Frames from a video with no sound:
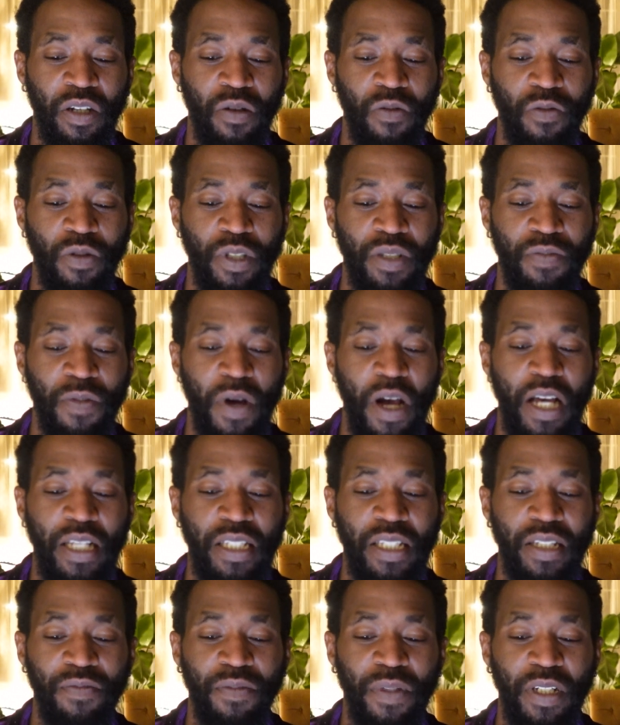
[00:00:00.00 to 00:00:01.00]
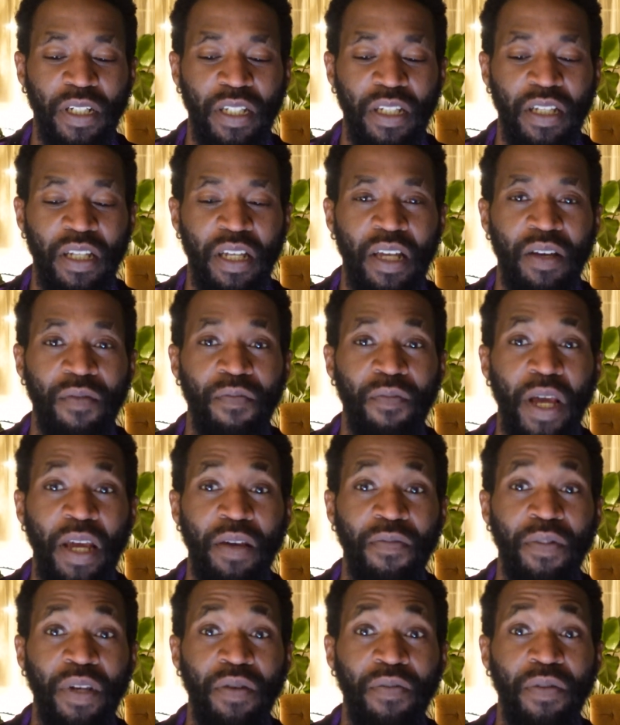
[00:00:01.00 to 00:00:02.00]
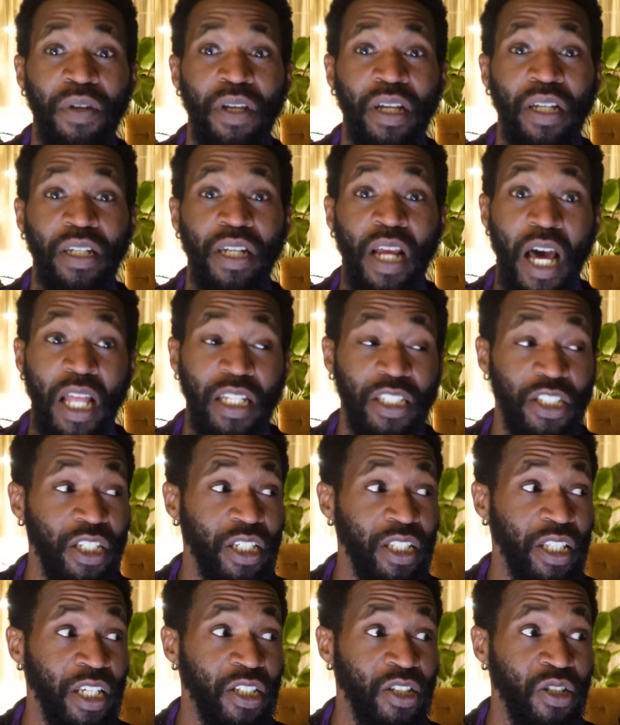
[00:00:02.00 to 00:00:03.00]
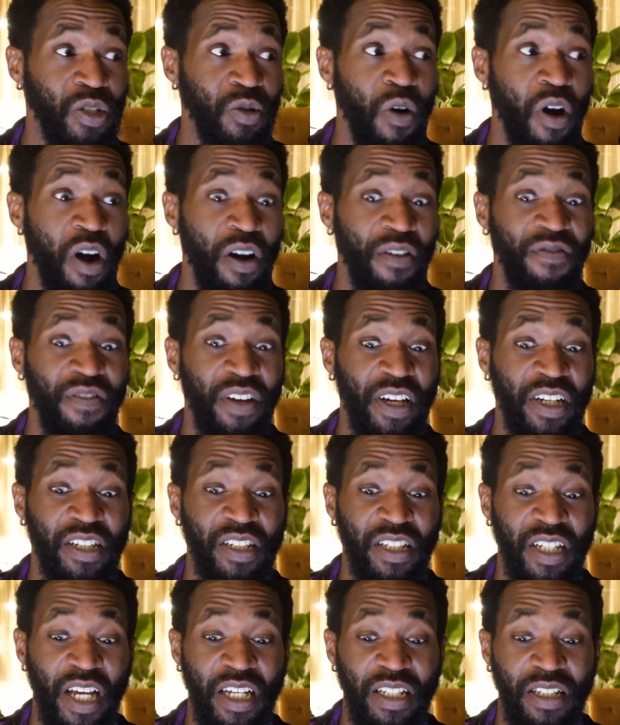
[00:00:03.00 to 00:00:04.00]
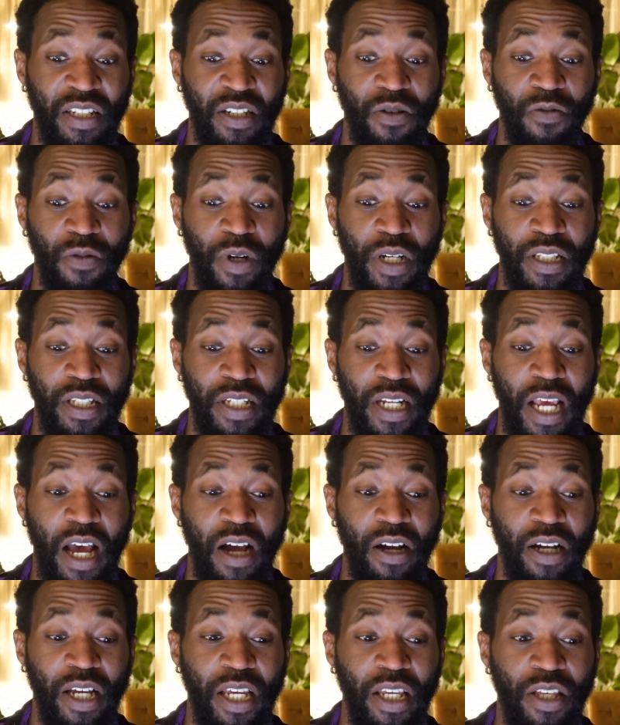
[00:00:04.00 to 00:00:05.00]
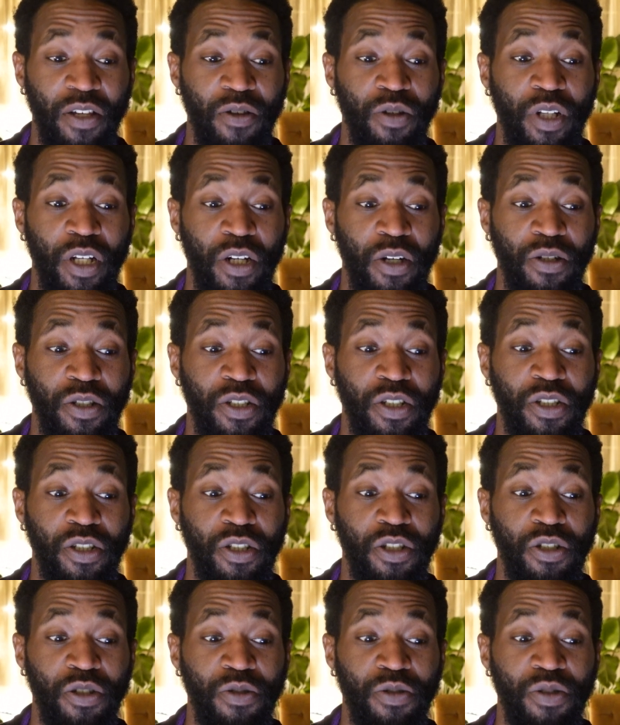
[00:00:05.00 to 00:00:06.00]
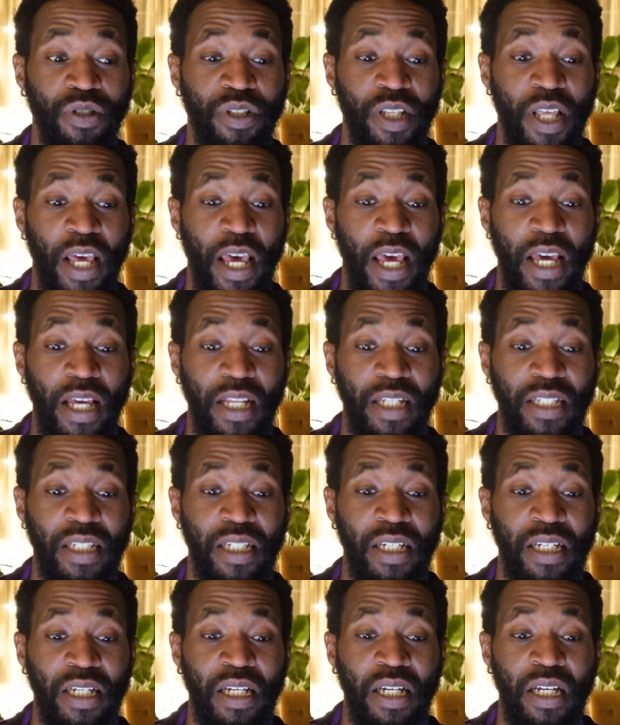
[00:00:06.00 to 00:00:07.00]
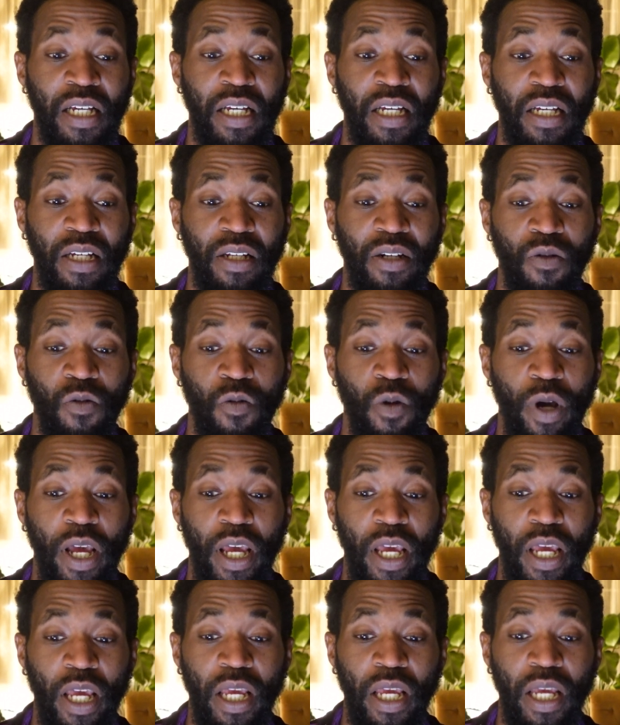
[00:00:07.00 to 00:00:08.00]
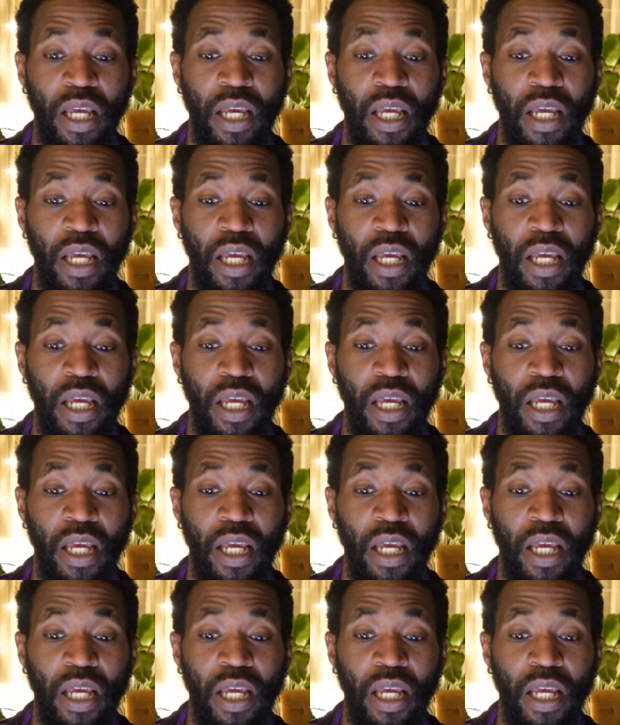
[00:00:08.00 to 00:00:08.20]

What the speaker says: responsibly maybe be acknowledging that you are fetishizing a race, and how can you learn to use that in a way